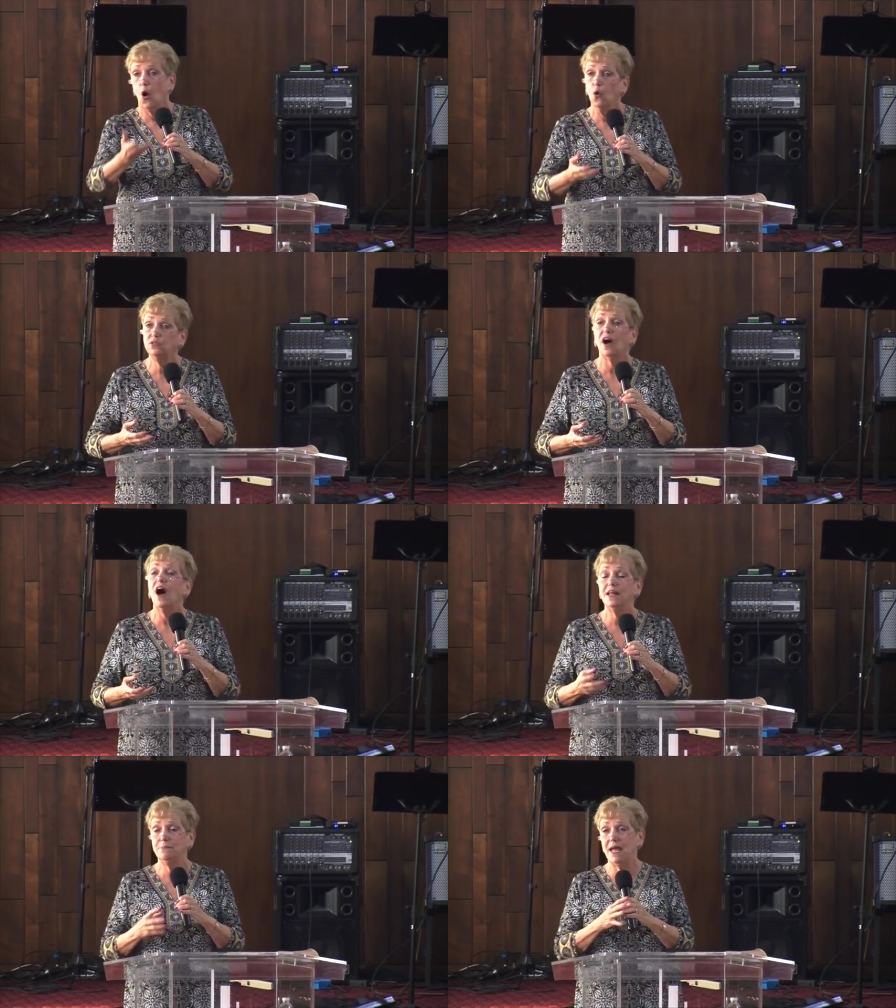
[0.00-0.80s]
the old
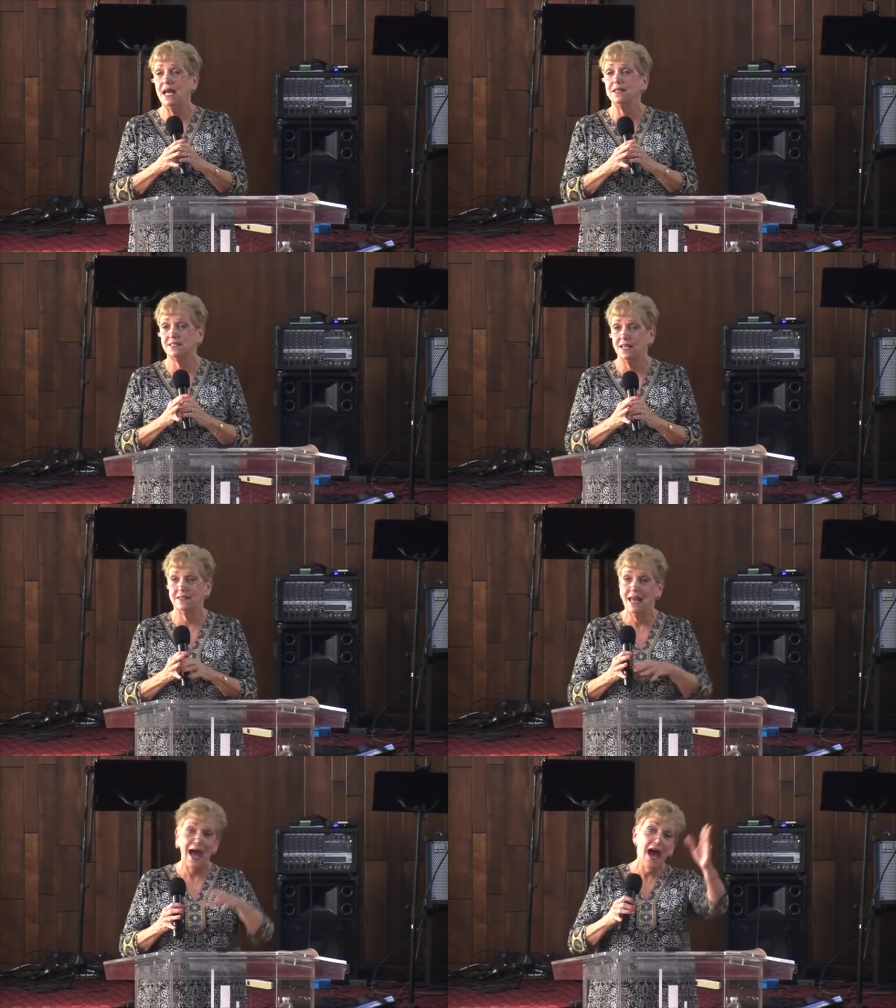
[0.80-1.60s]
dying man and
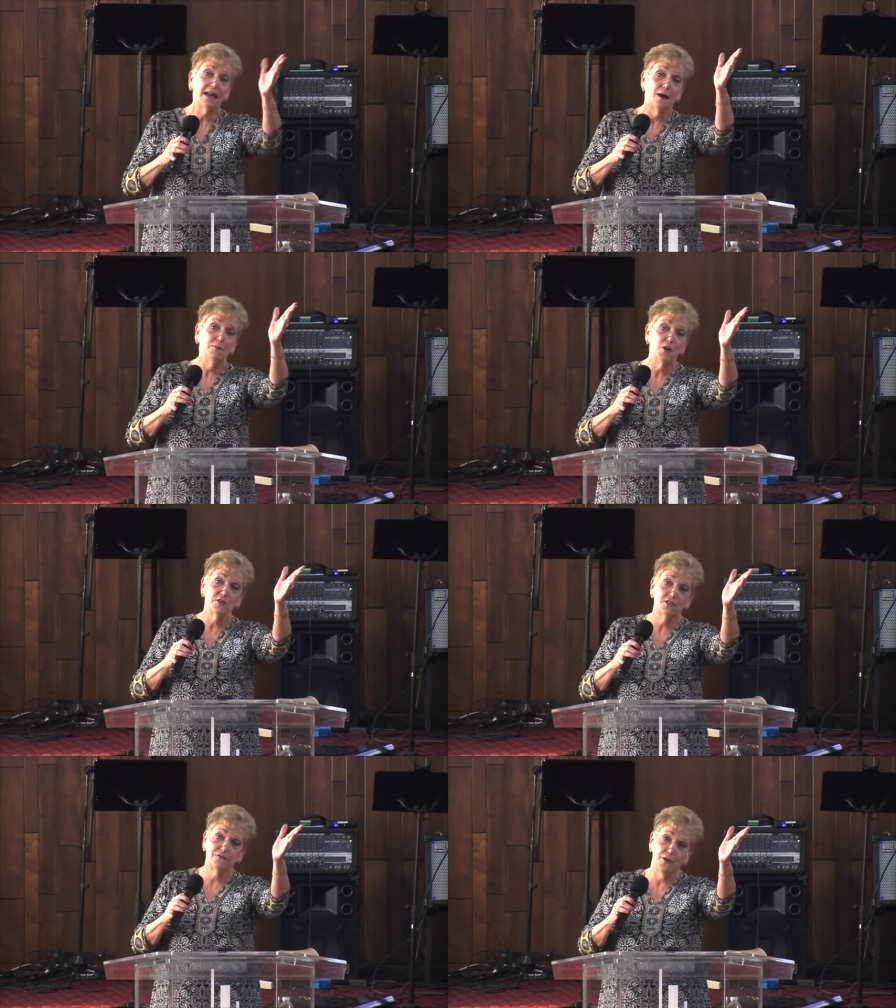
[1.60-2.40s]
said, Dad, I'm your
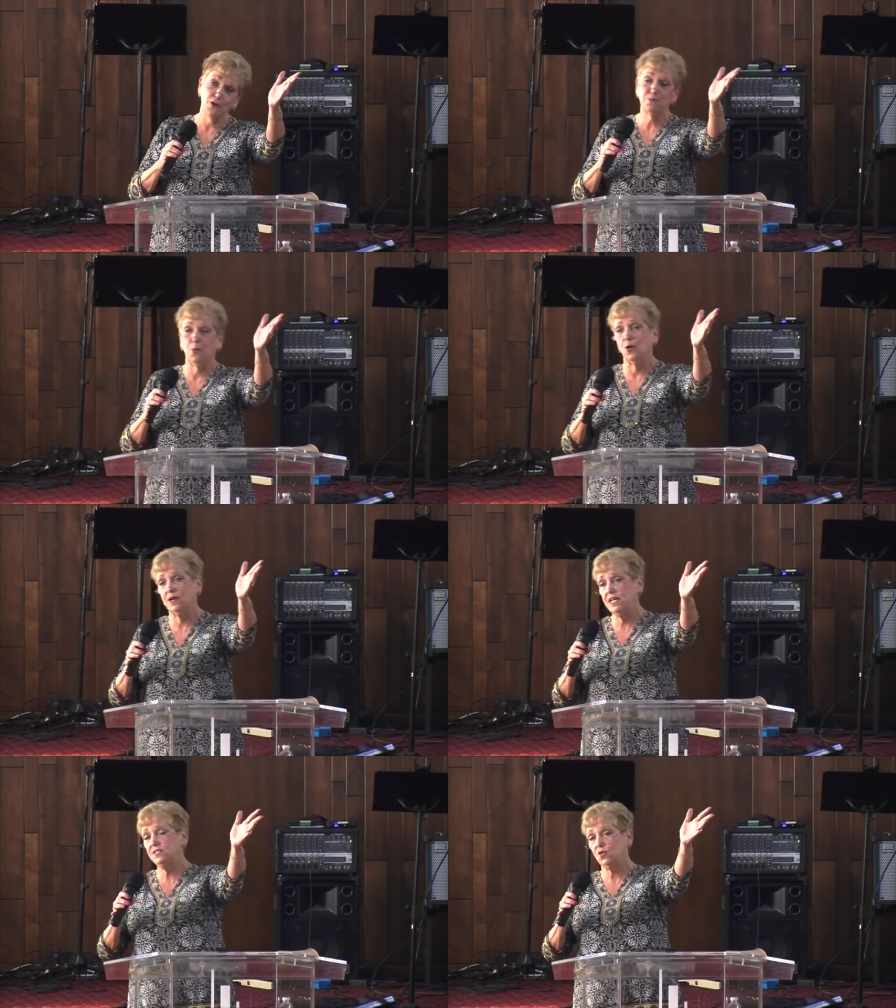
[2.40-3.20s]

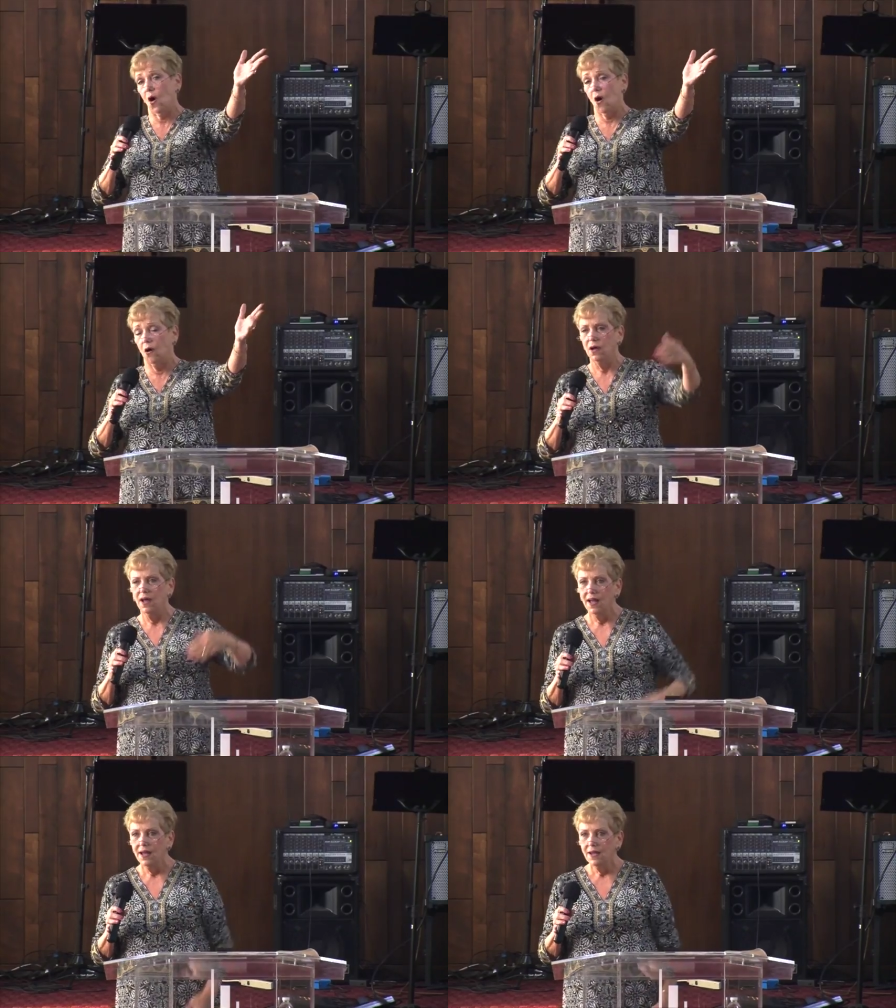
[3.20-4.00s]
firstborn, Esau.
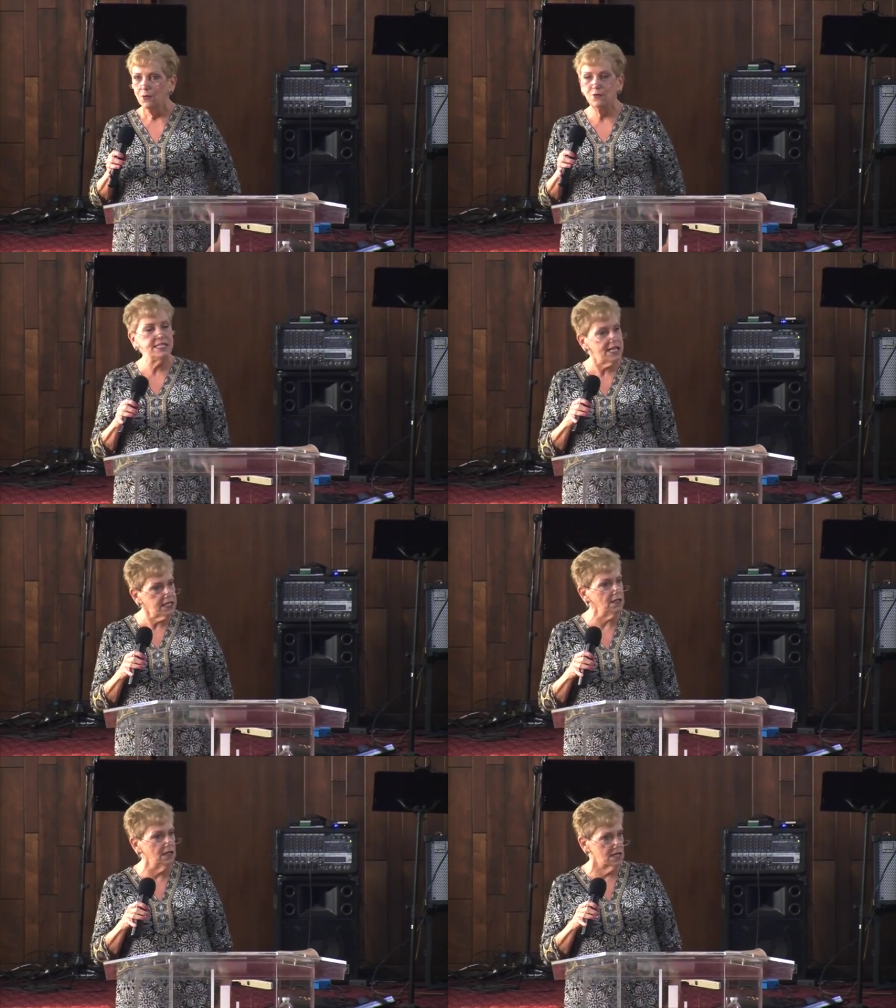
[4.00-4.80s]

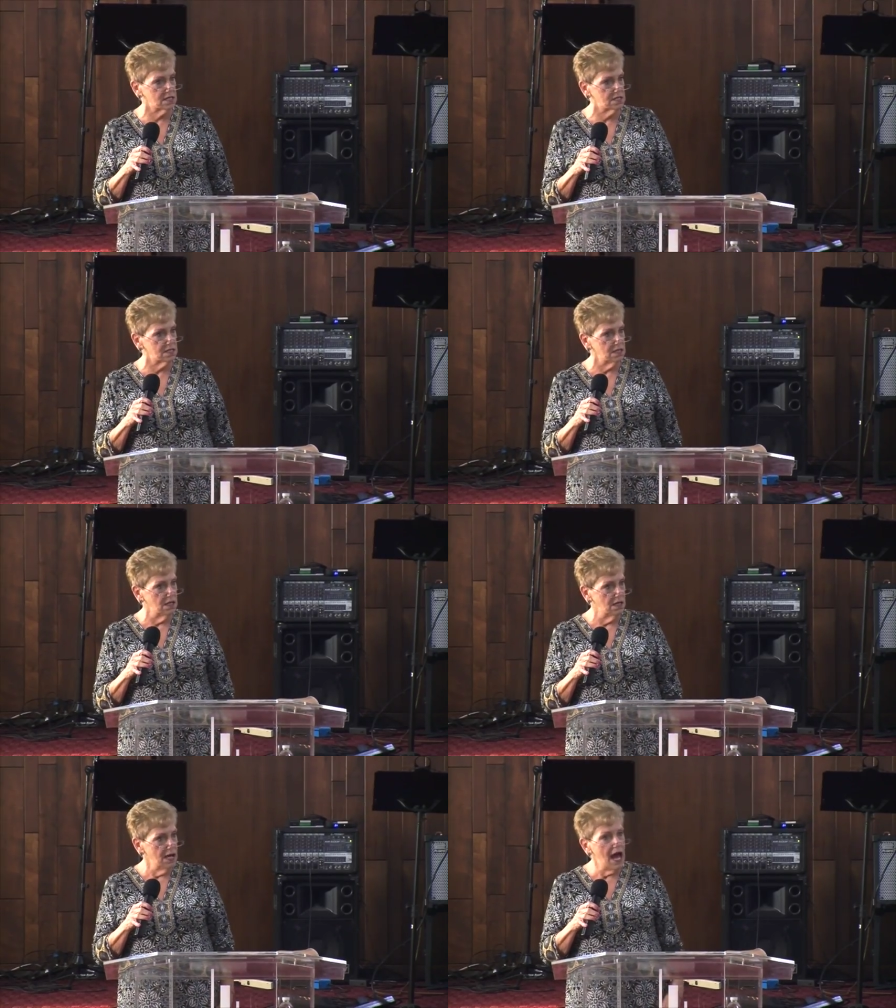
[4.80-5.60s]
Ridiculous.
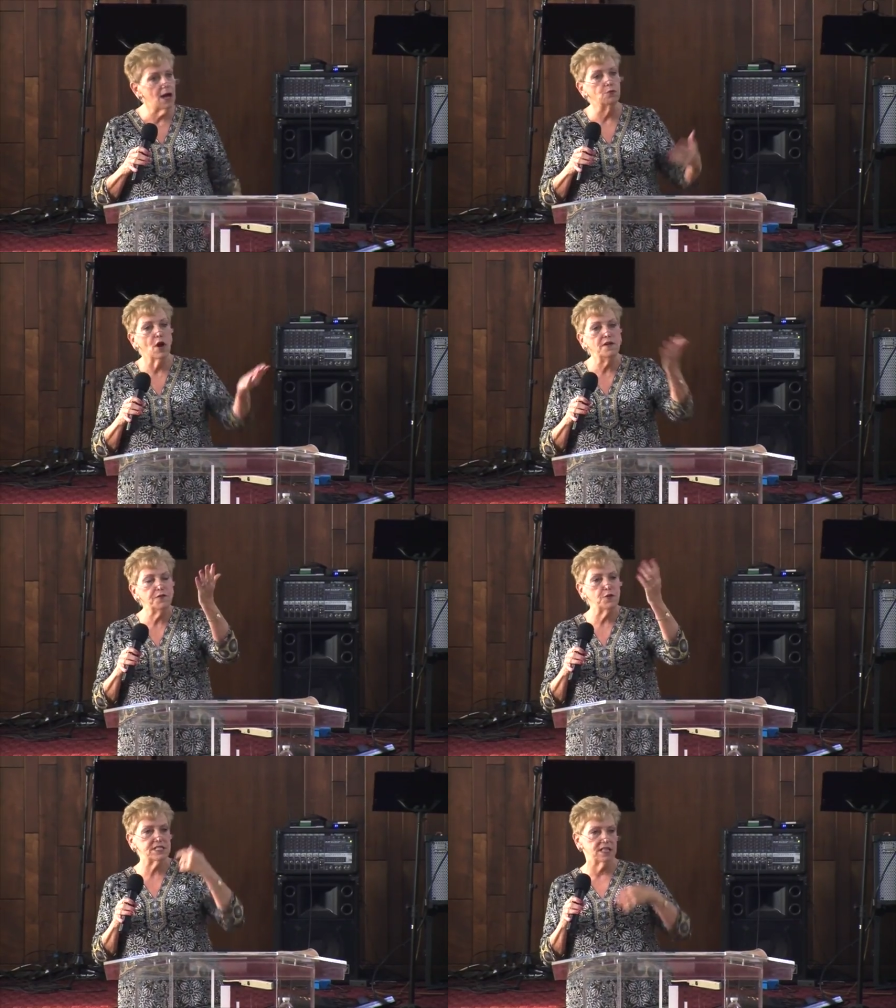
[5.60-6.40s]
Had to run
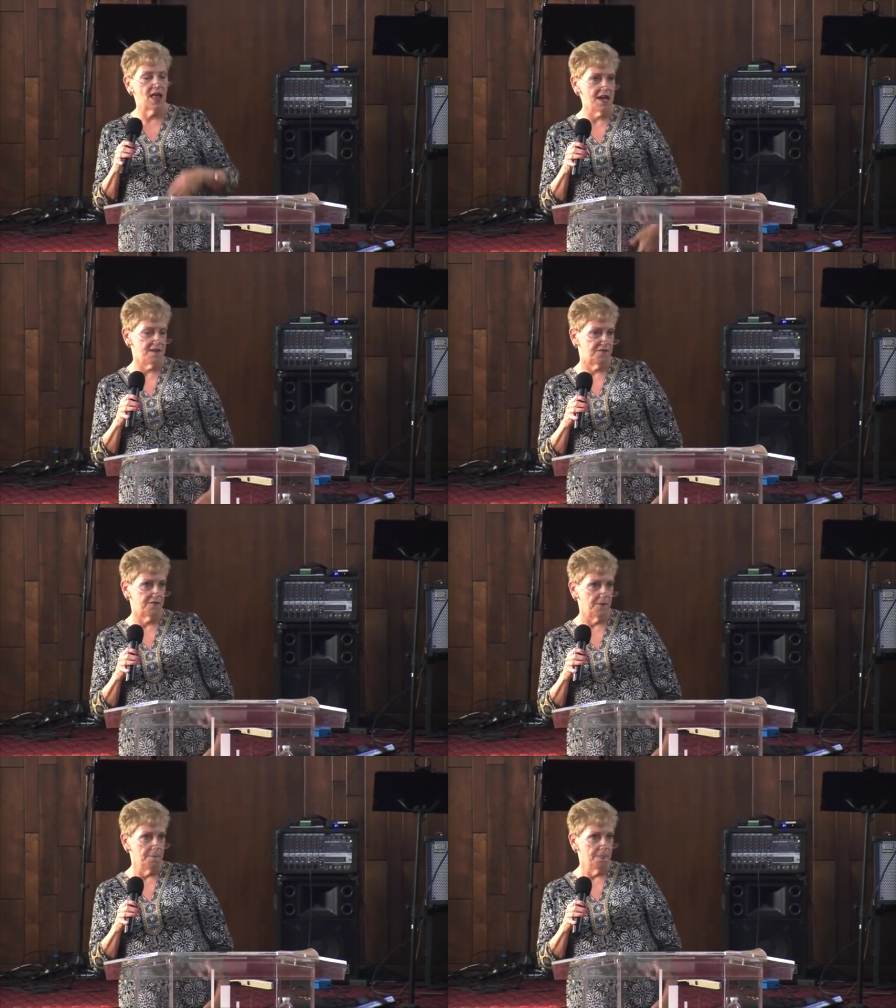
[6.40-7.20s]
for his life.